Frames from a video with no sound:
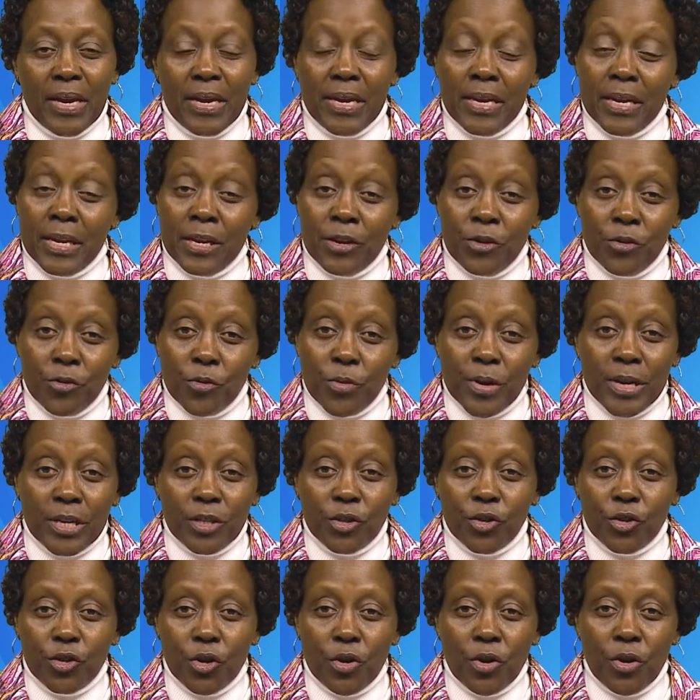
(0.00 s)
In doing
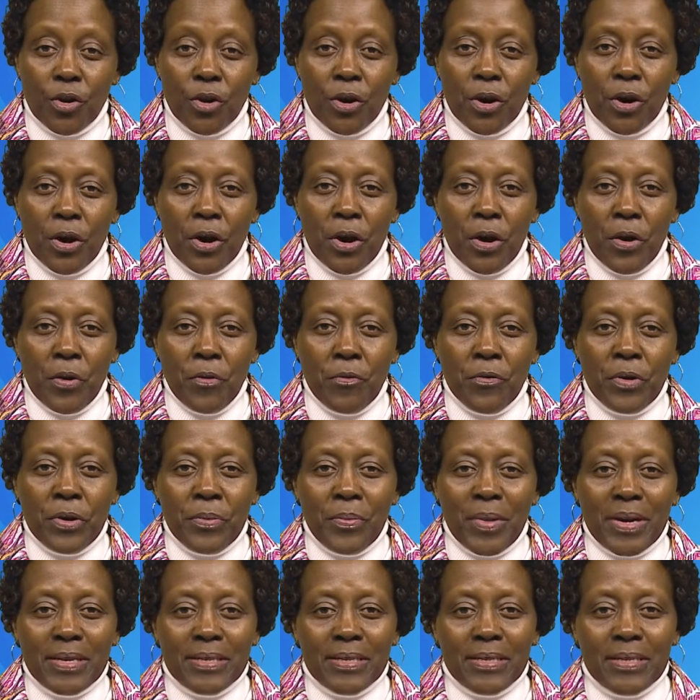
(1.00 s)
so, we
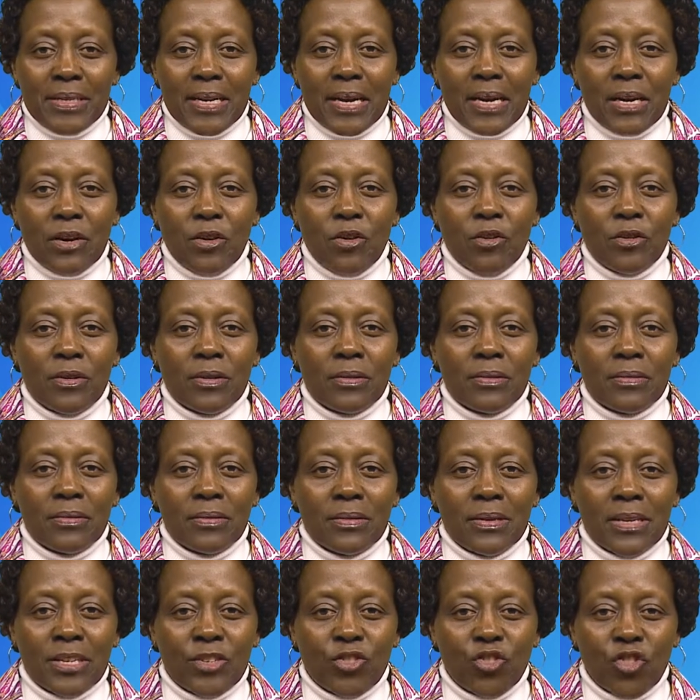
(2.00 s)
must take
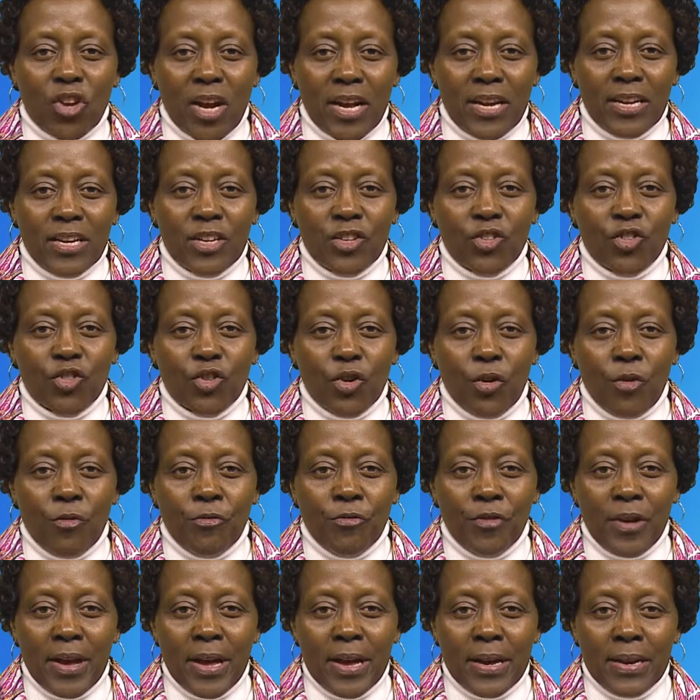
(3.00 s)
on the challenge
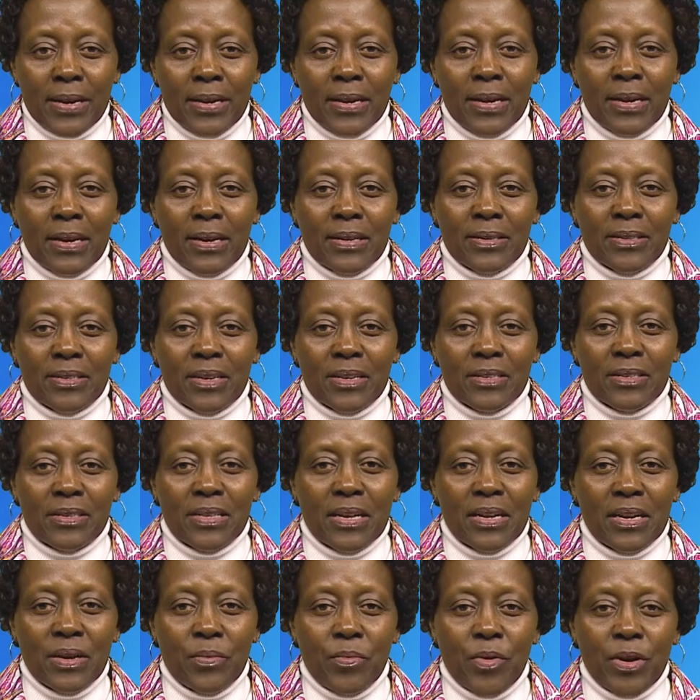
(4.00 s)
of ending
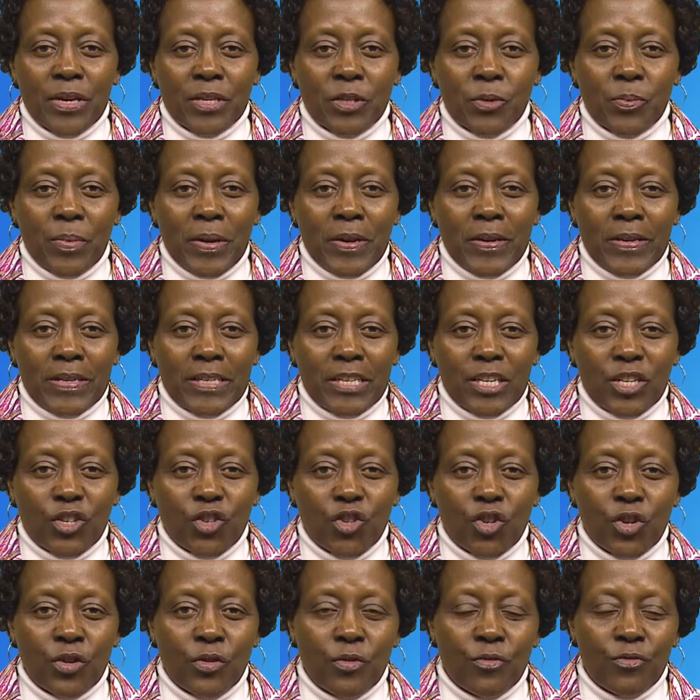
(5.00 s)
unsustainable
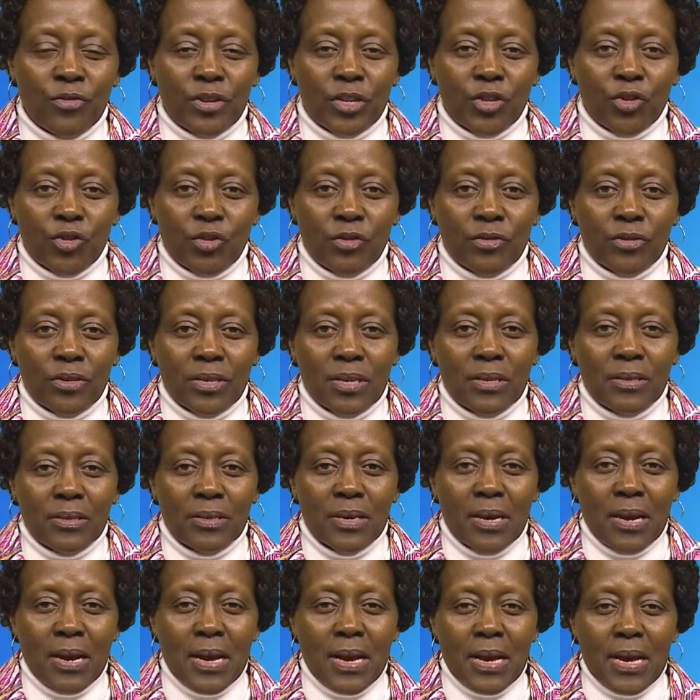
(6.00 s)
exploitation of resources,
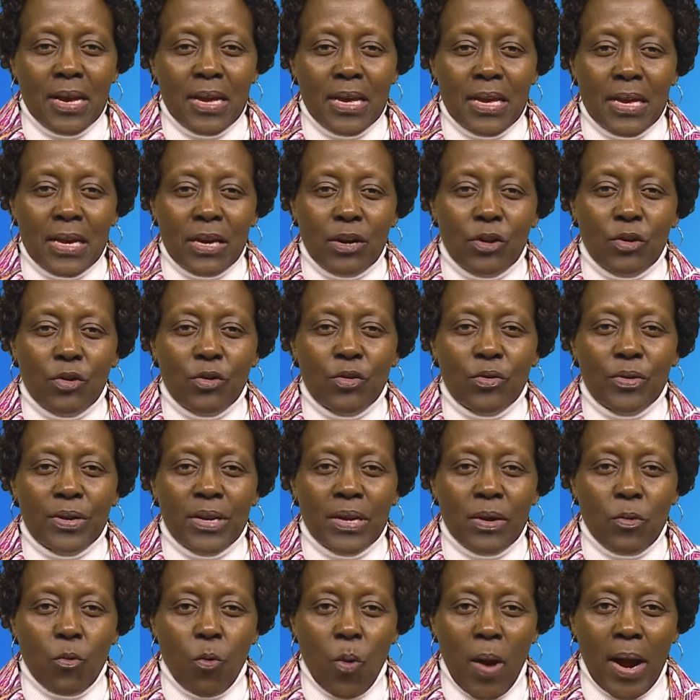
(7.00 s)

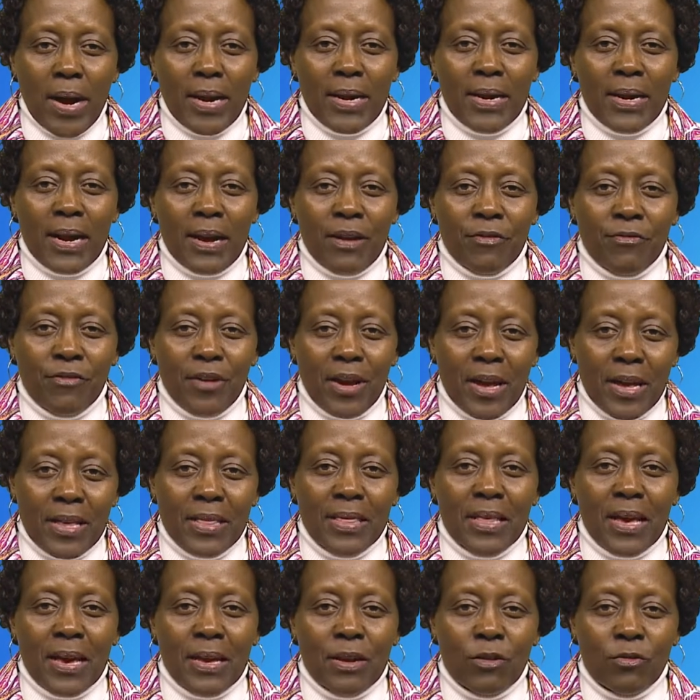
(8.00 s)
including wildlife
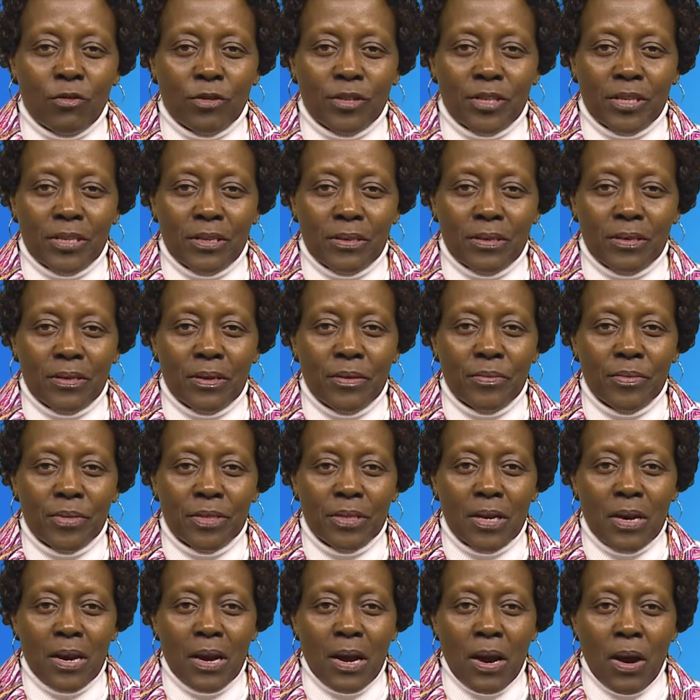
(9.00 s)
and their ecosystems,
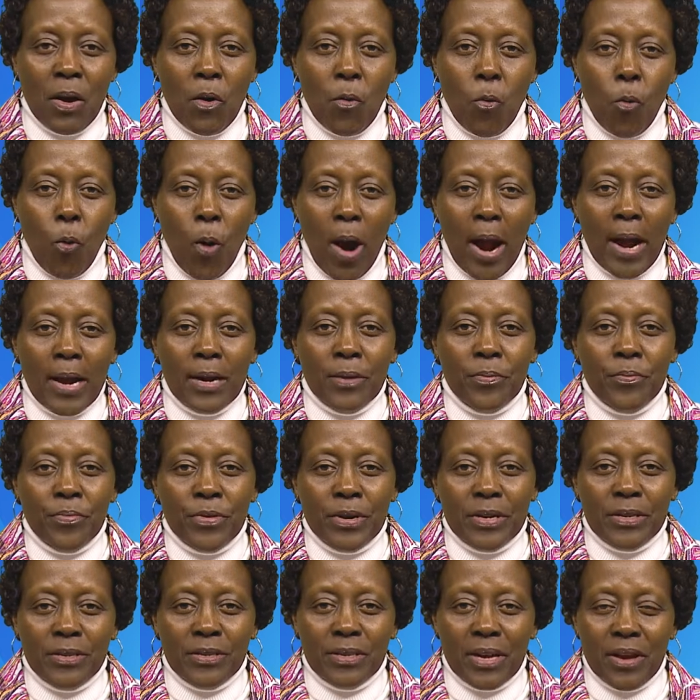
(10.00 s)
while
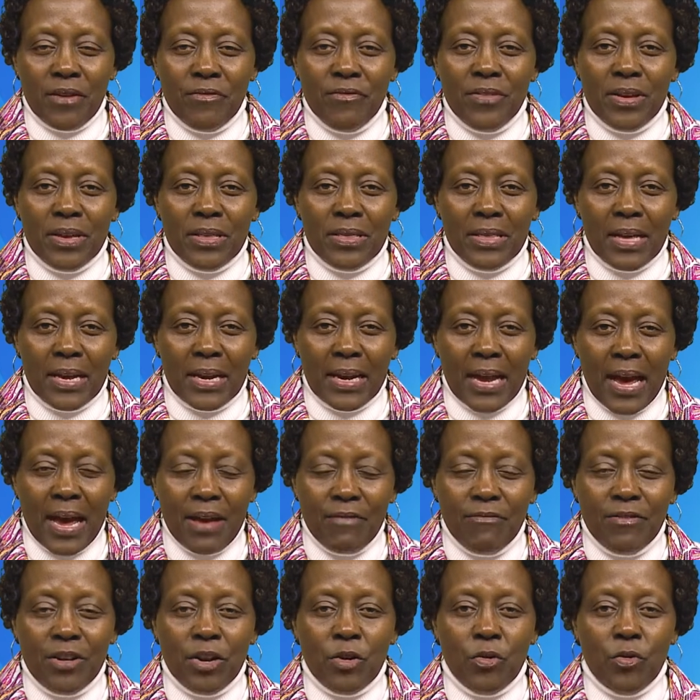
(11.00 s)
preserving the
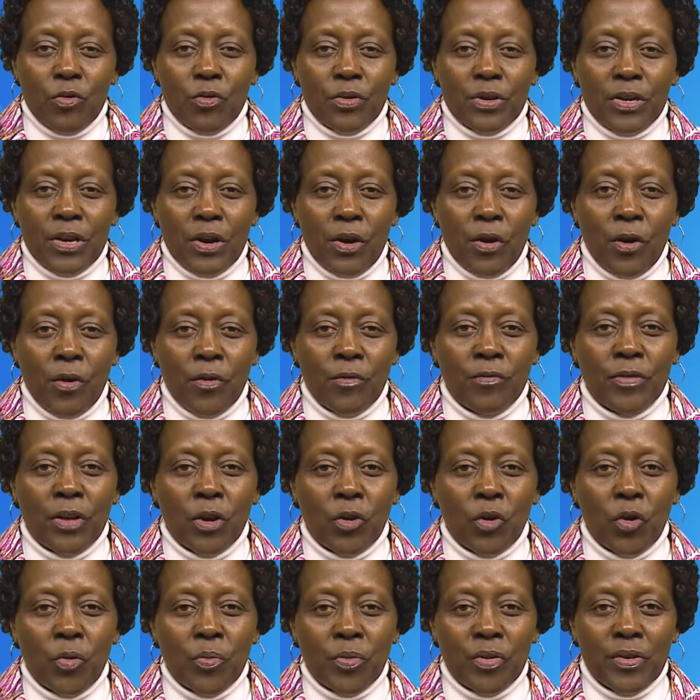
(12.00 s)
livelihood of the
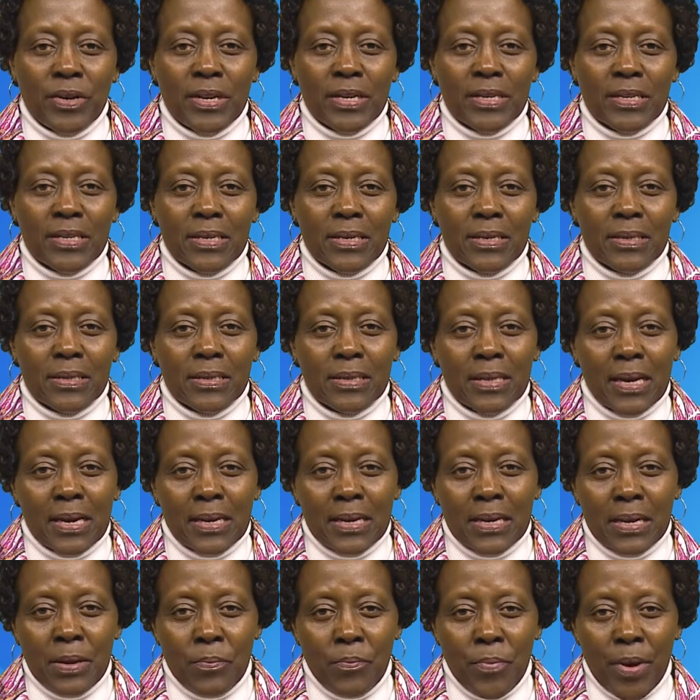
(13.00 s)
communities
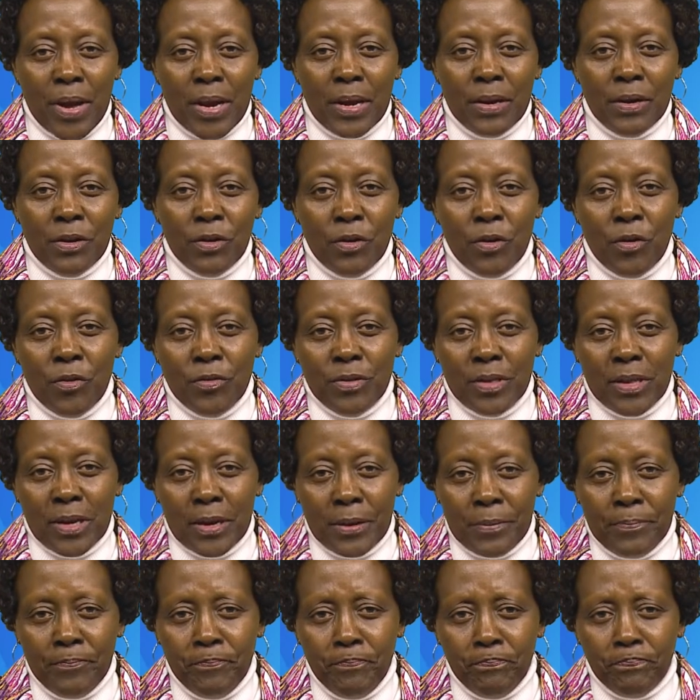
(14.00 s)
that depend on
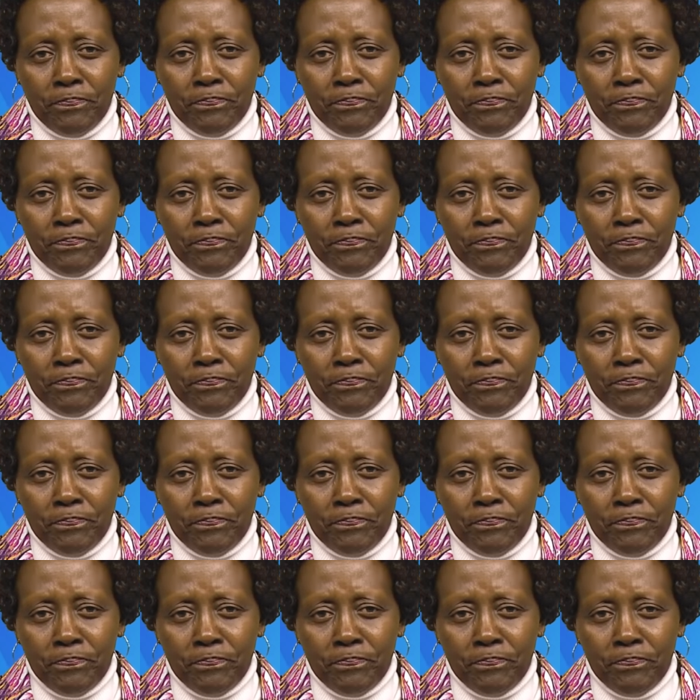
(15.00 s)
them.